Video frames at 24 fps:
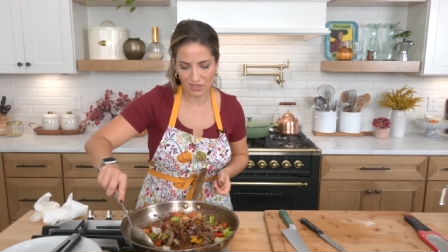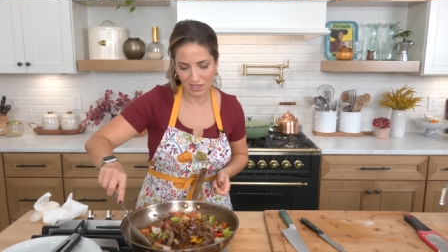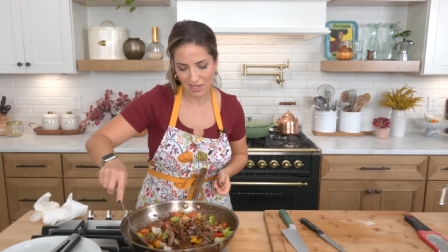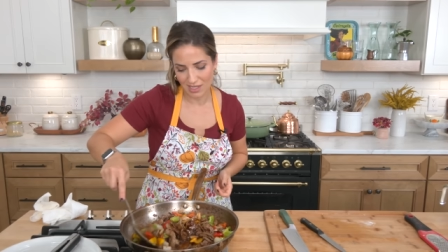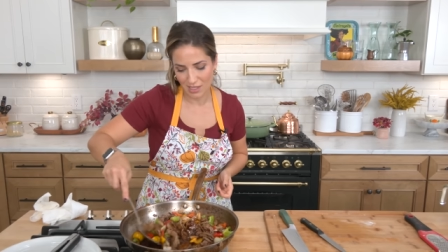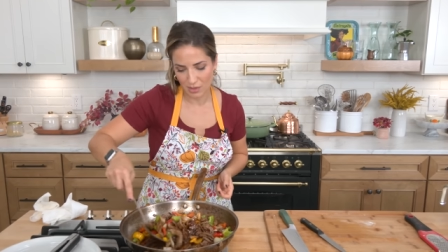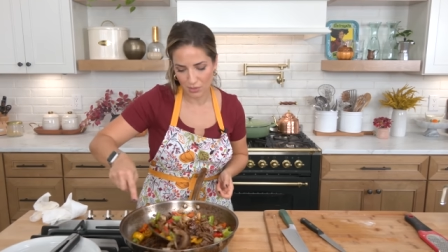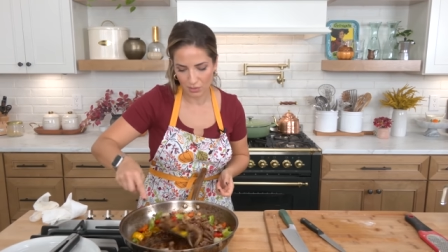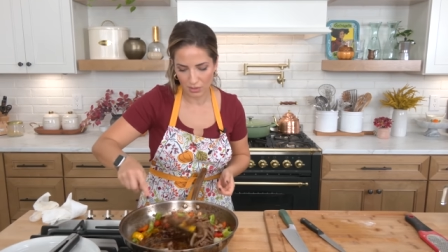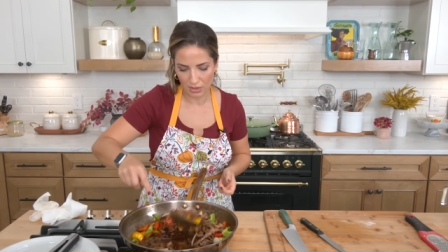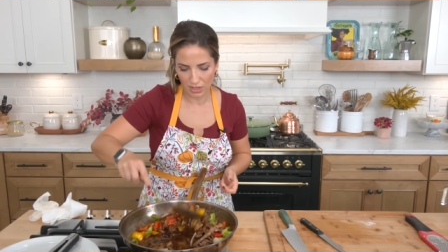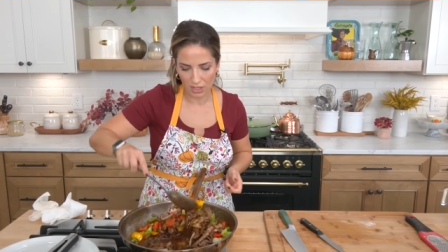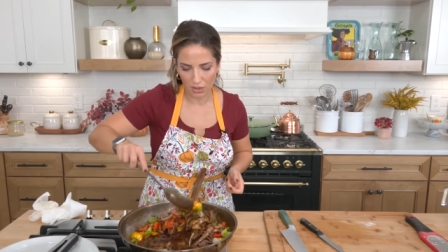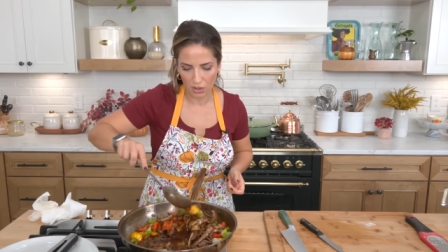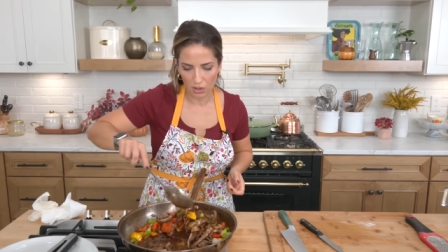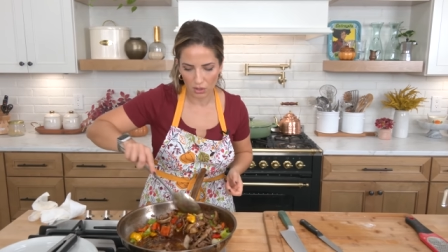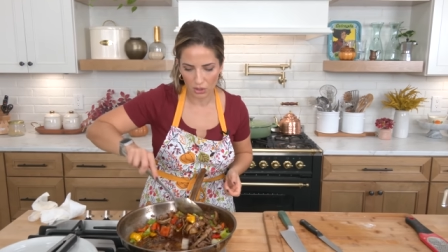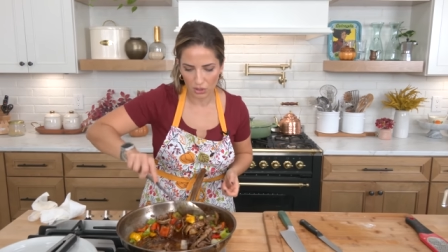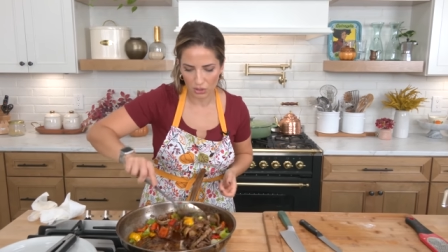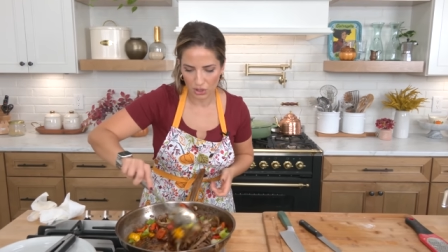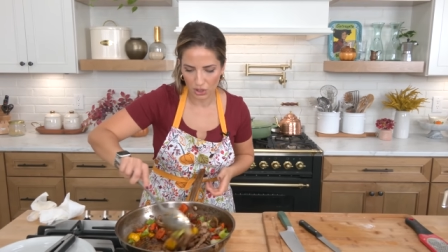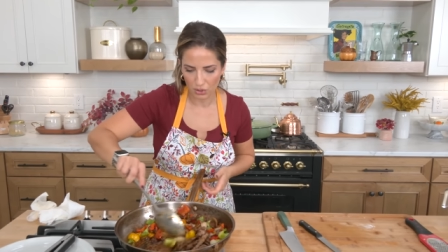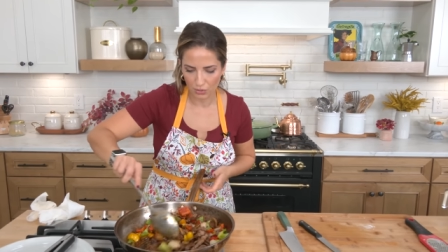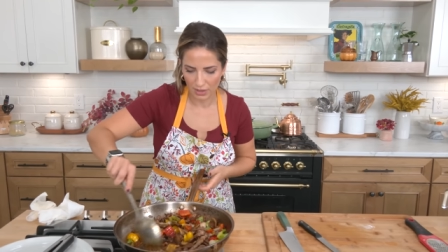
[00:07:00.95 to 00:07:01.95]
So that's really all
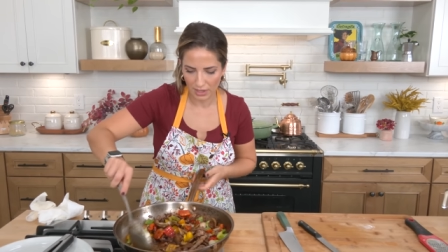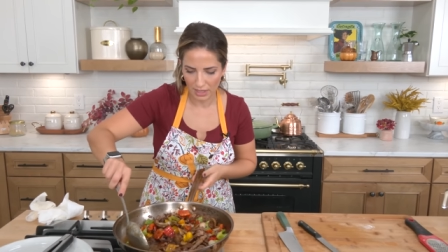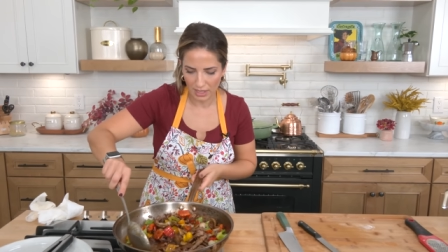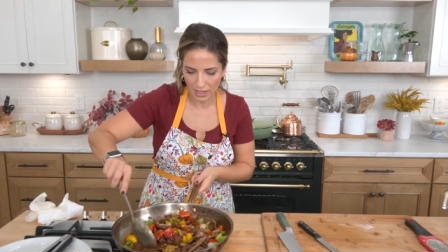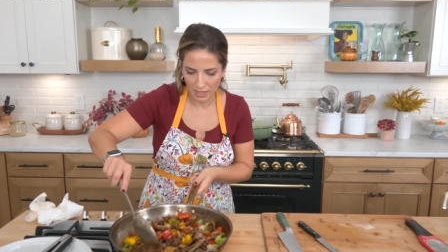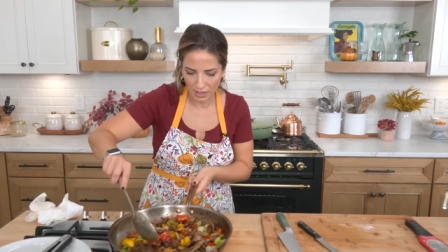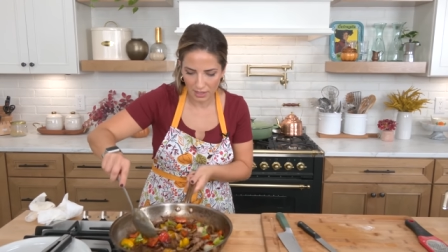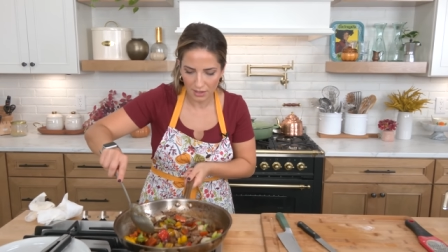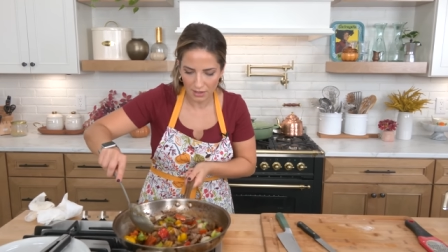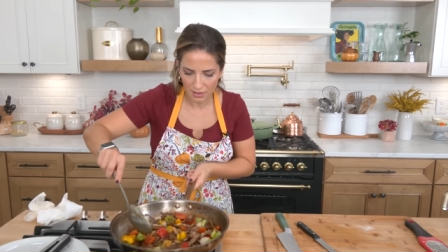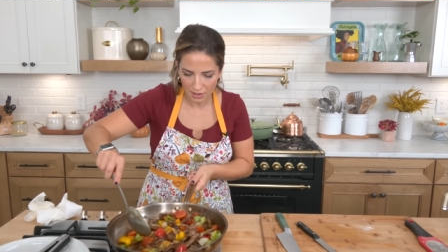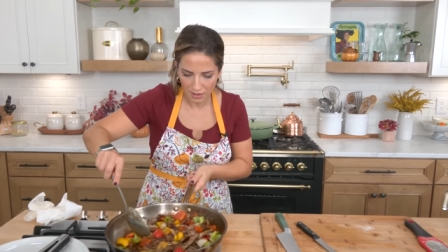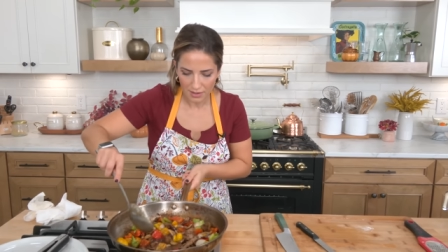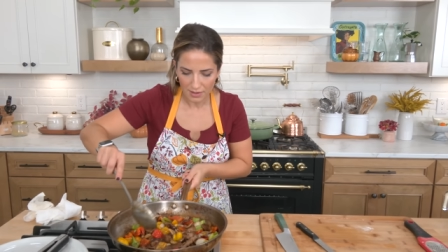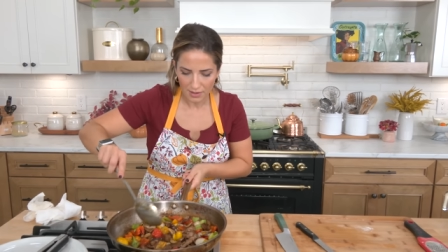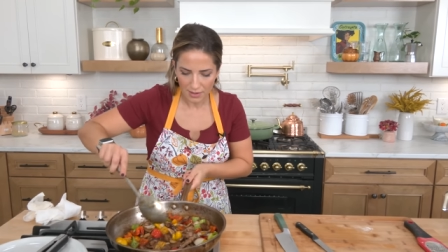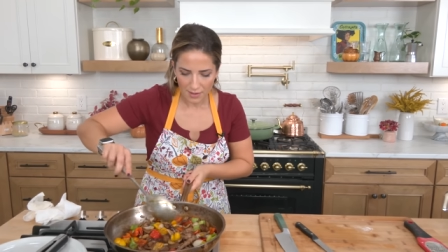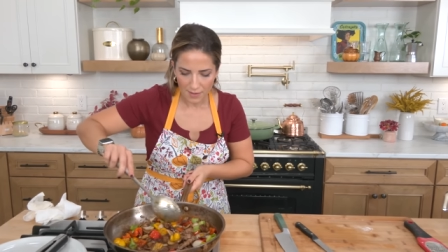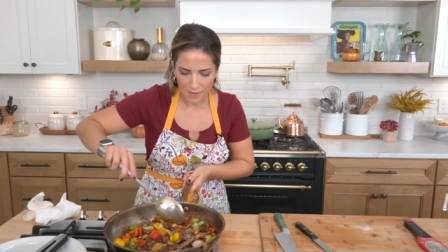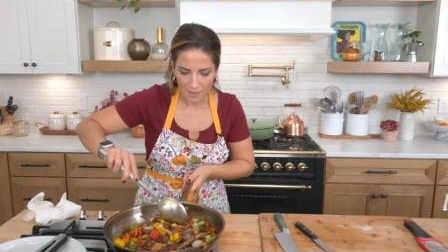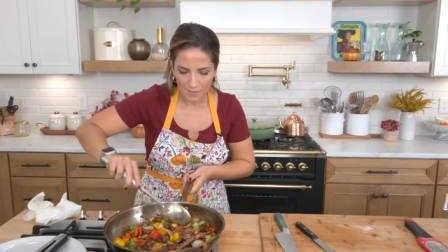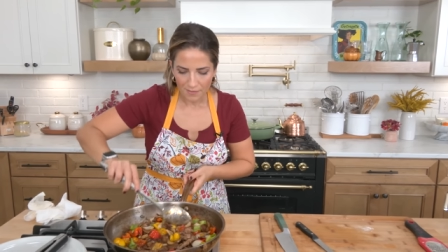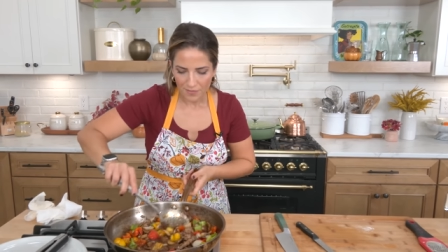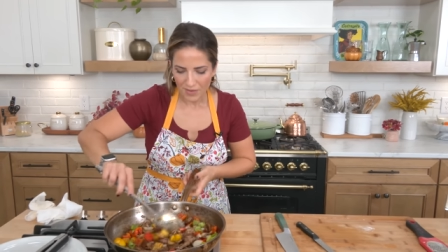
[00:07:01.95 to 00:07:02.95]
you're doing here.
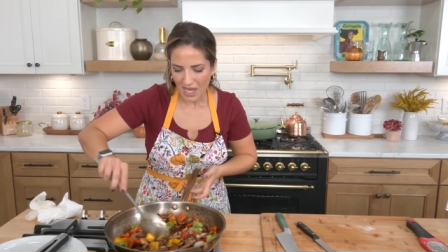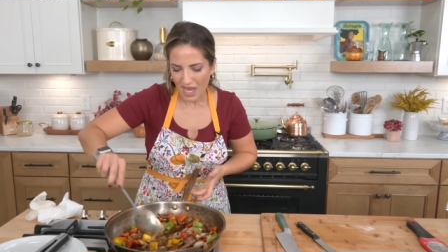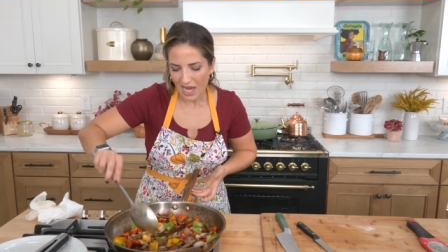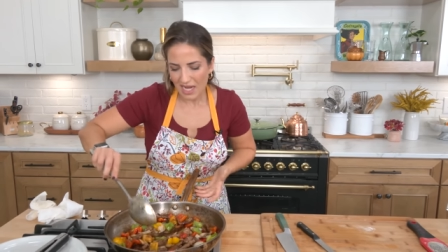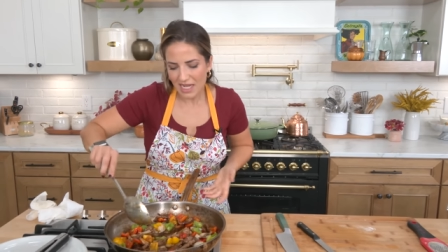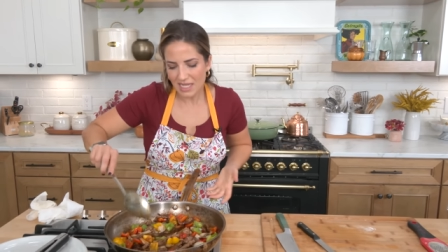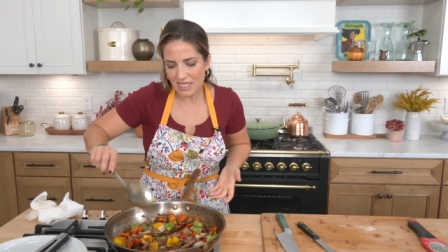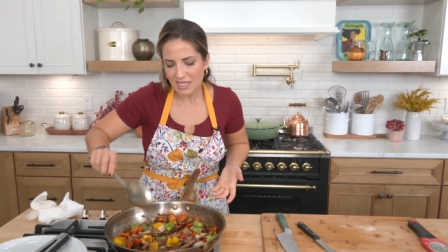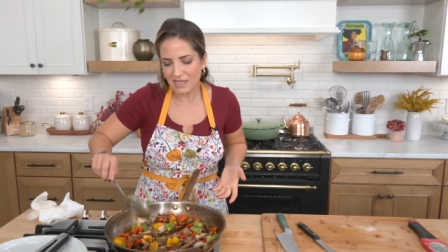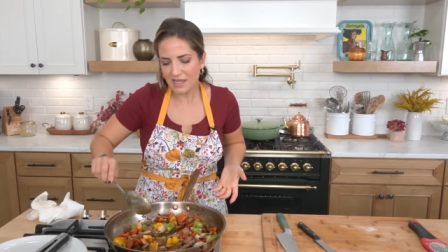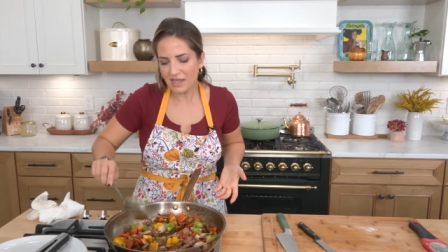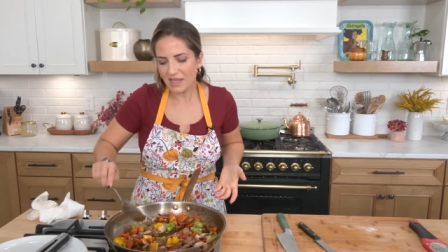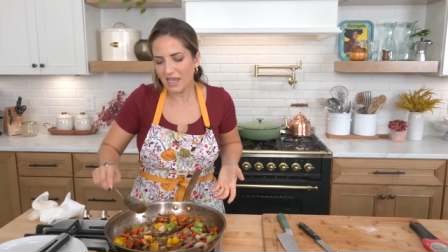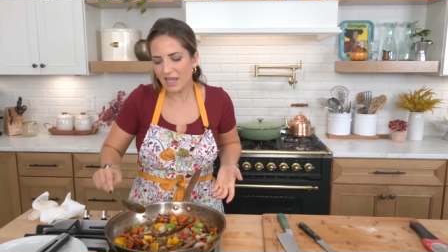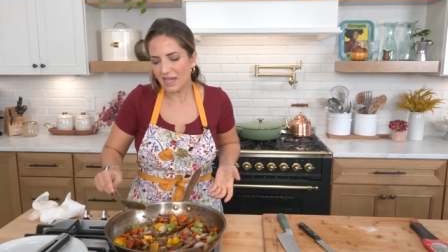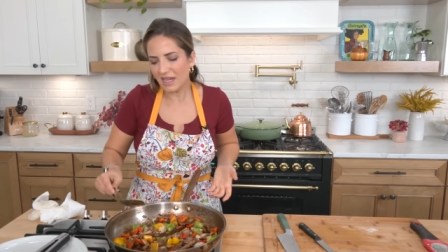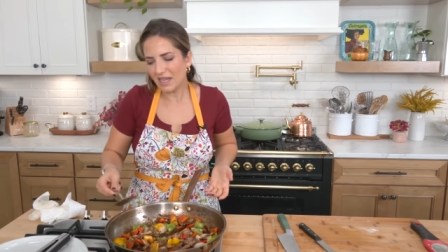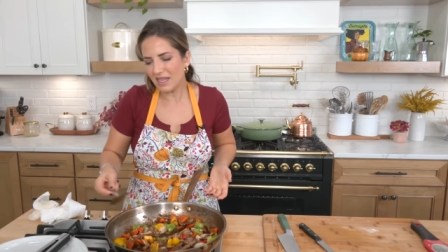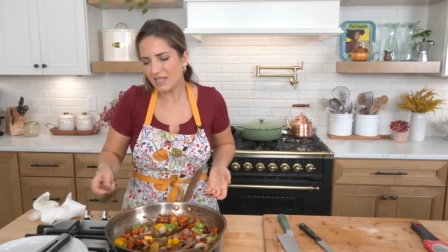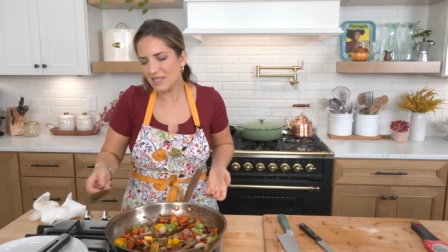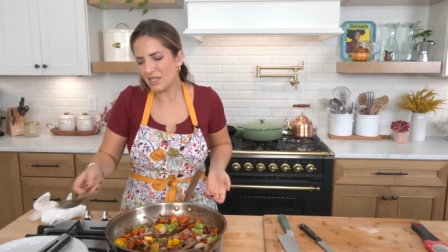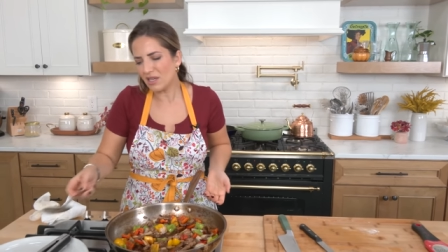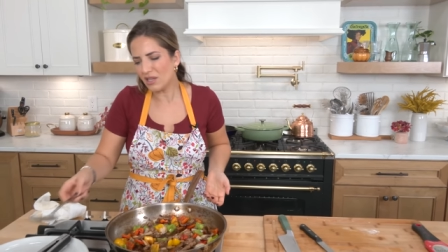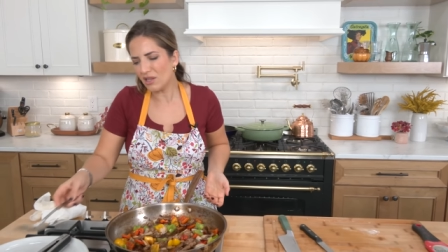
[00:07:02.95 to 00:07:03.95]
And it's
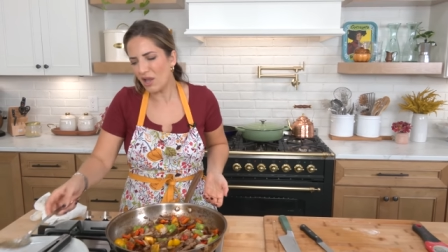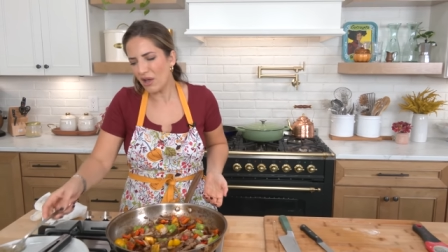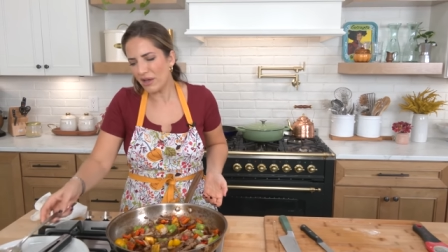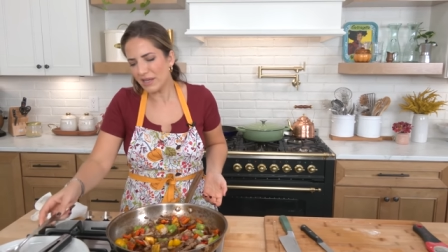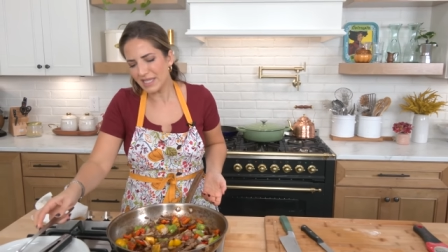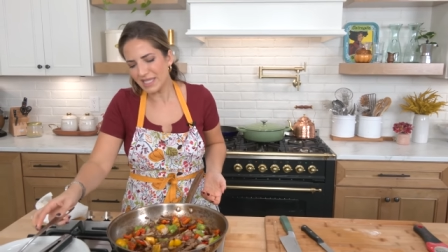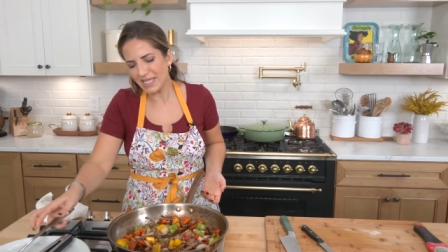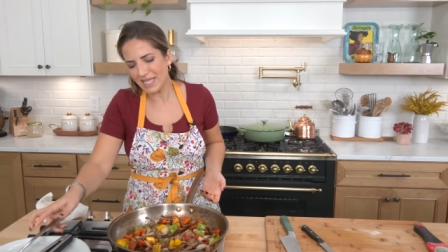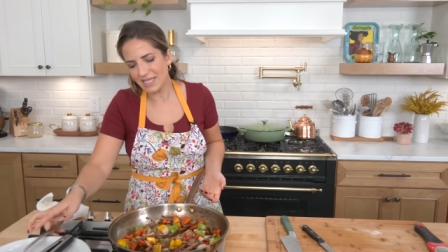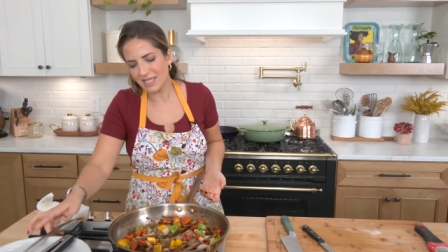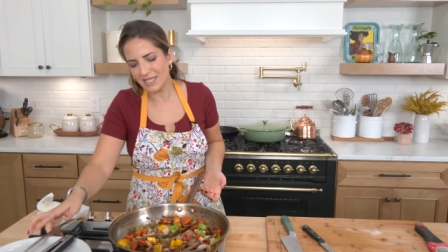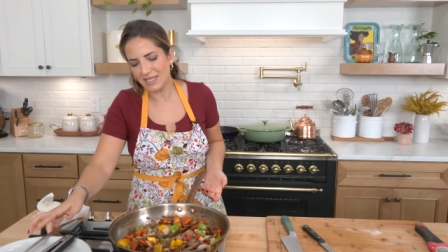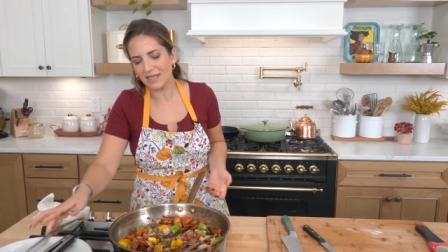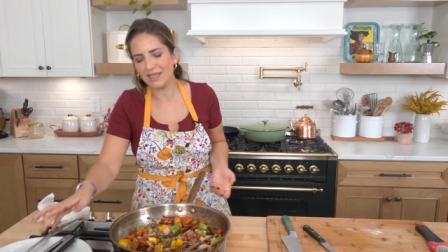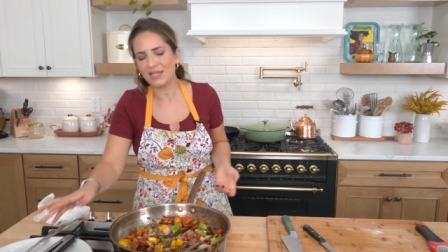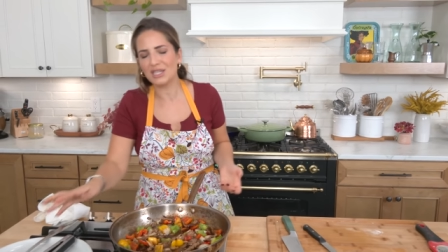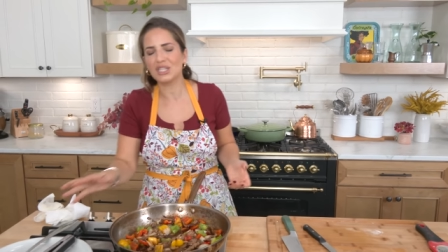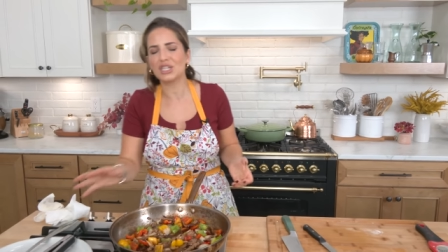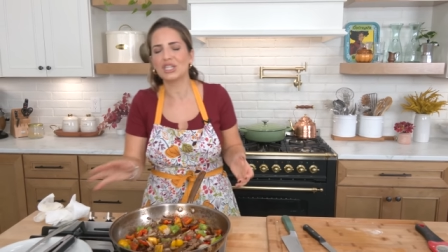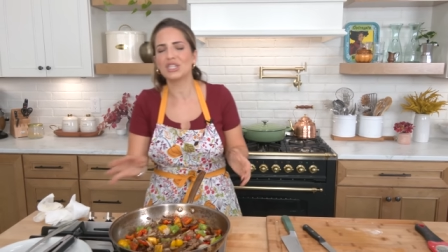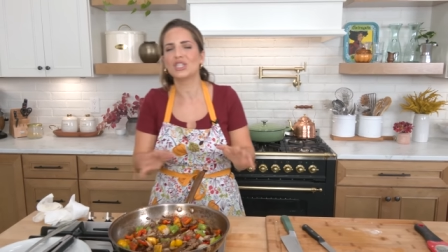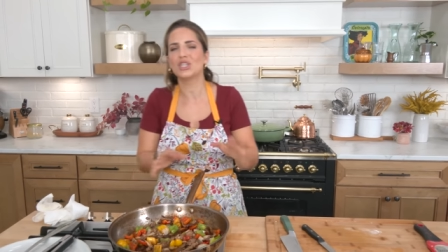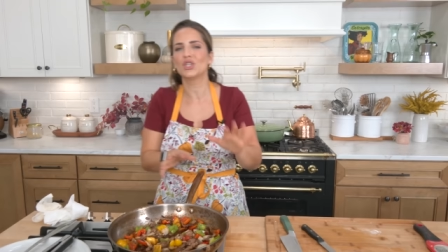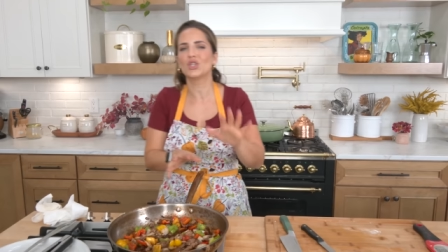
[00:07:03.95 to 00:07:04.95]
thick, it's glossy, it's delicious.